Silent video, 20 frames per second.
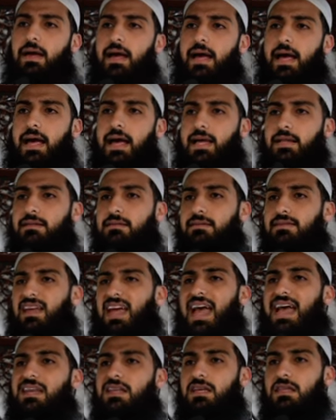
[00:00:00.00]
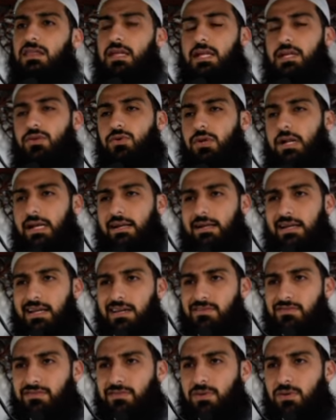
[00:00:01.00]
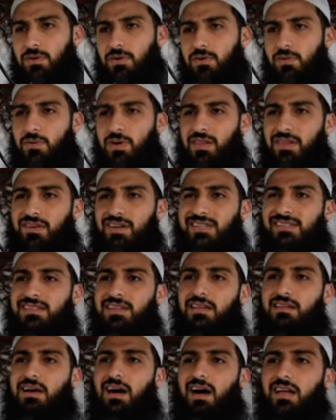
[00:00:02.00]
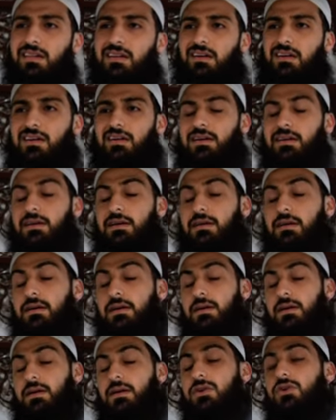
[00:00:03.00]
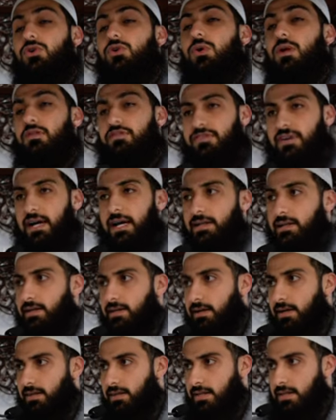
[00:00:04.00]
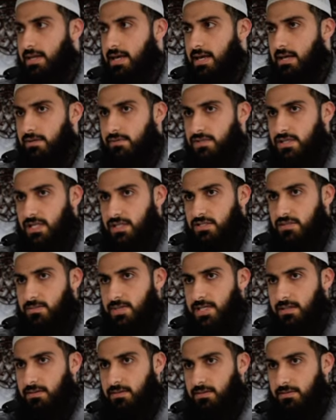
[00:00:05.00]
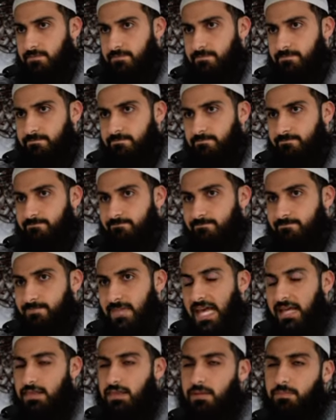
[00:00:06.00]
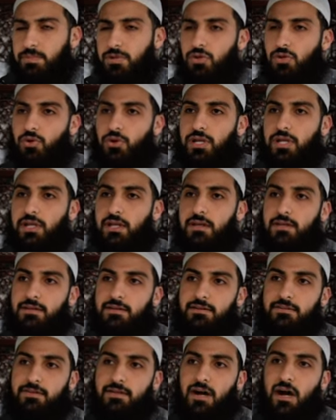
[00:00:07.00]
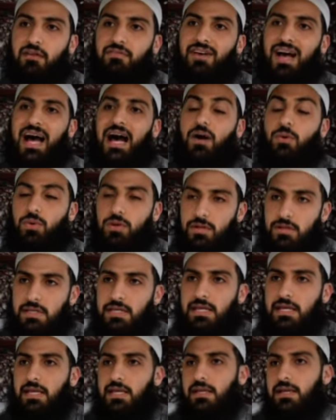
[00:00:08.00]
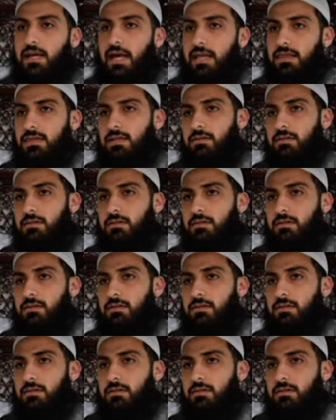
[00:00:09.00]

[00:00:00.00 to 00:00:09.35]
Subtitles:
And anything you can give, whether it's a dollar, you will find it on the Day of Judgment. and the beauty of our deen.